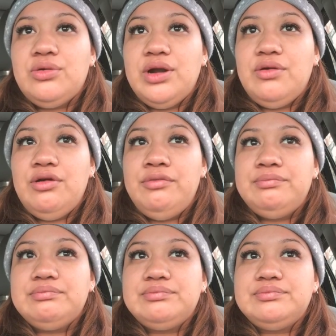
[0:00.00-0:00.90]
Guerrero,
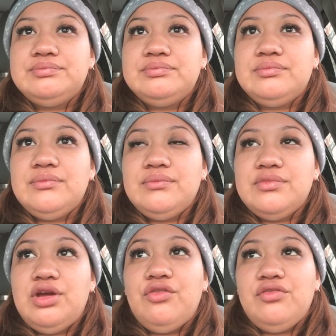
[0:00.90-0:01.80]

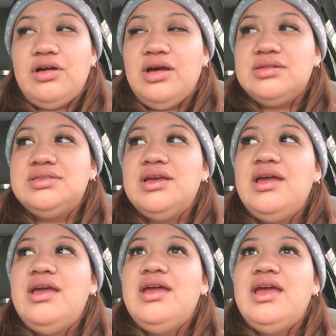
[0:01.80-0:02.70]
her vlogs,
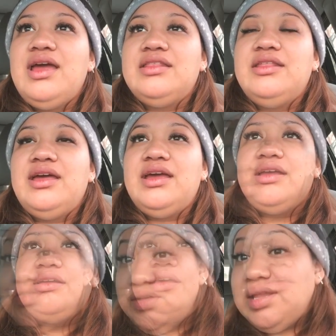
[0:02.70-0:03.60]
and then
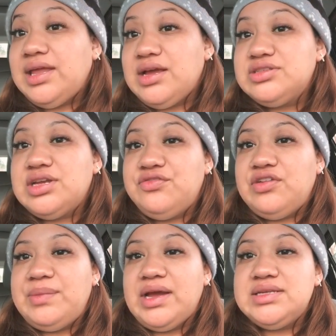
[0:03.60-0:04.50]
I was feeling like I was gonna
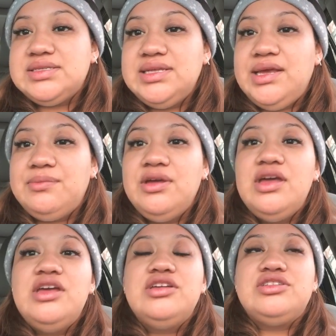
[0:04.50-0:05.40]
fall back asleep,
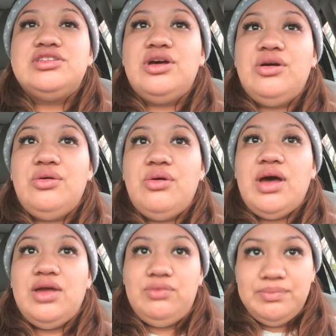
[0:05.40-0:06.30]
so
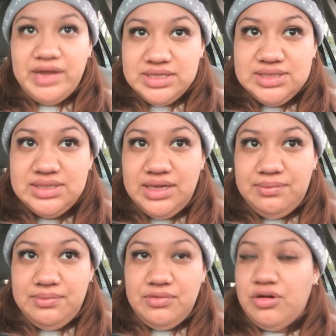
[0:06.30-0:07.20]
I went back to
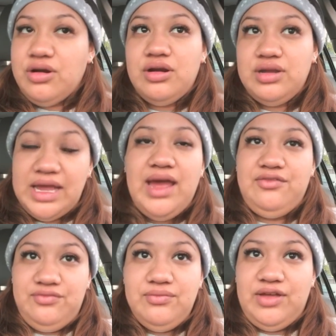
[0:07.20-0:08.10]
sleep. I
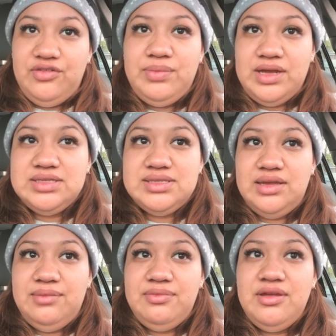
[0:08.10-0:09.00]
fell back
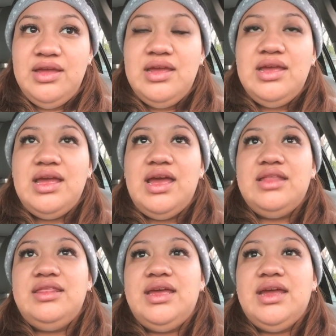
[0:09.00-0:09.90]
asleep,
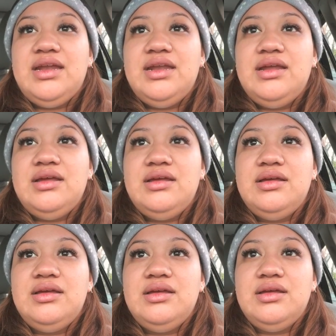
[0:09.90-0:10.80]
and then
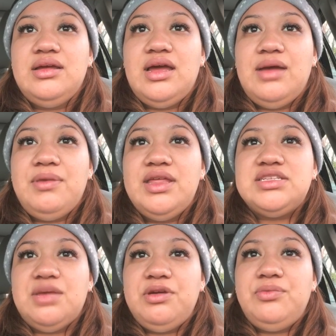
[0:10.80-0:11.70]
by the
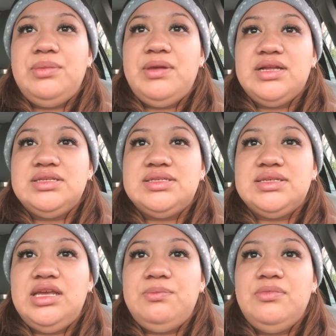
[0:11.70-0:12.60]
time I went back to
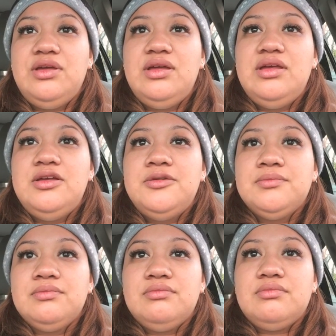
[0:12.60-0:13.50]
sleep,
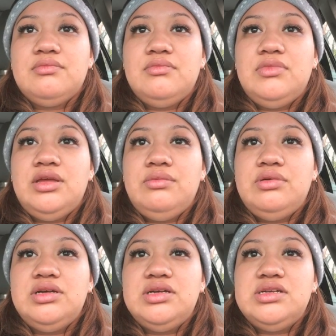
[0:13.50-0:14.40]
it
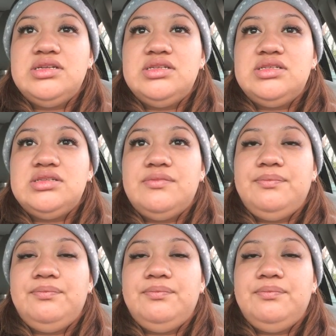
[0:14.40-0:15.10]
was